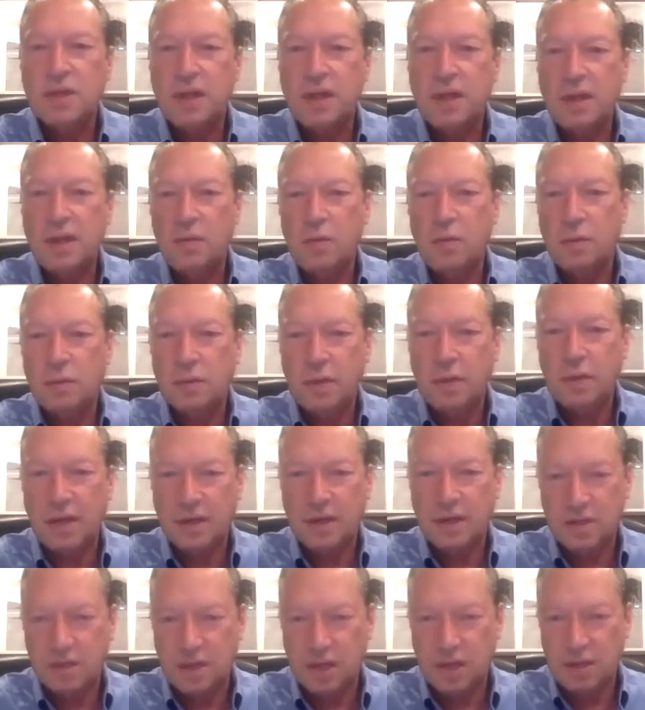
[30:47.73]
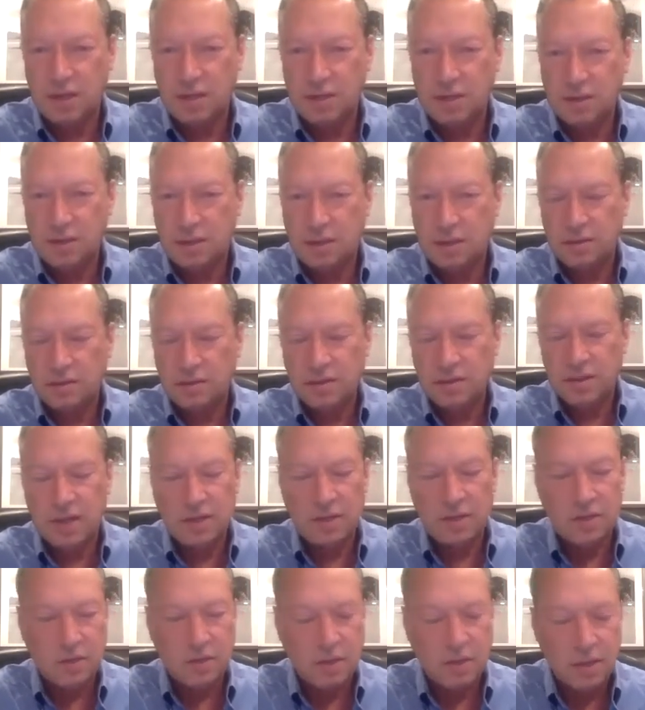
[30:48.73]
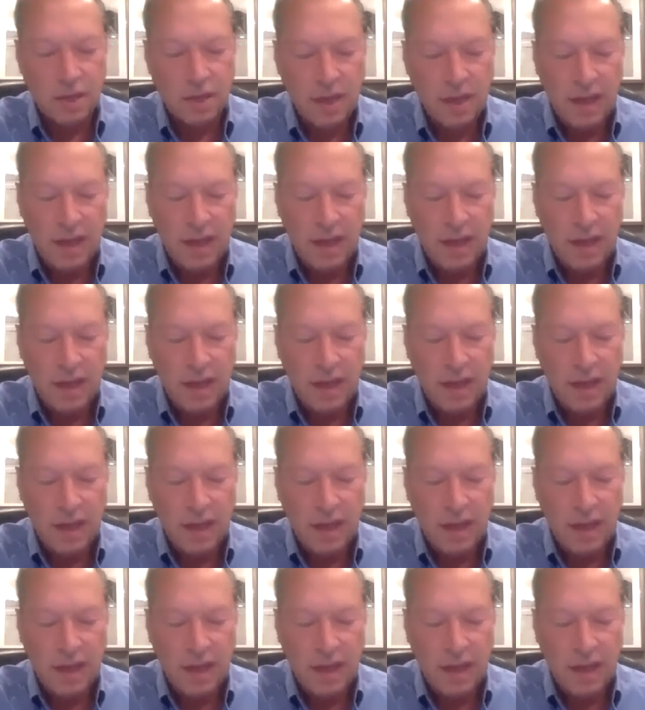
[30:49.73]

they will excise, they'll censor.